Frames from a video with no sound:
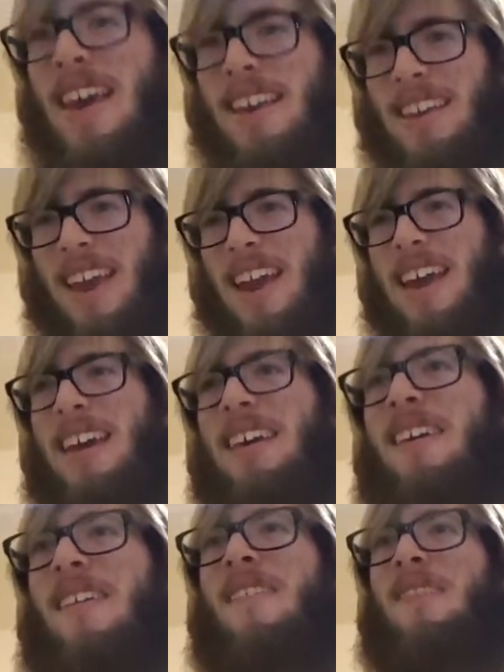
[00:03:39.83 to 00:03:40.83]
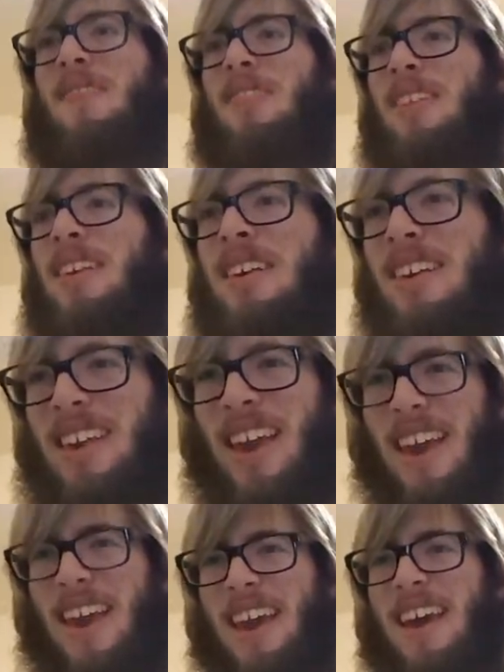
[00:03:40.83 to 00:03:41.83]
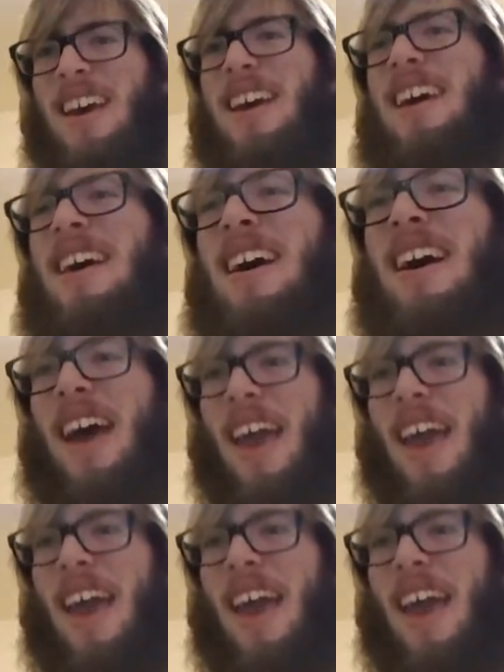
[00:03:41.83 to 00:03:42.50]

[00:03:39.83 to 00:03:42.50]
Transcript: Yeah, yeah,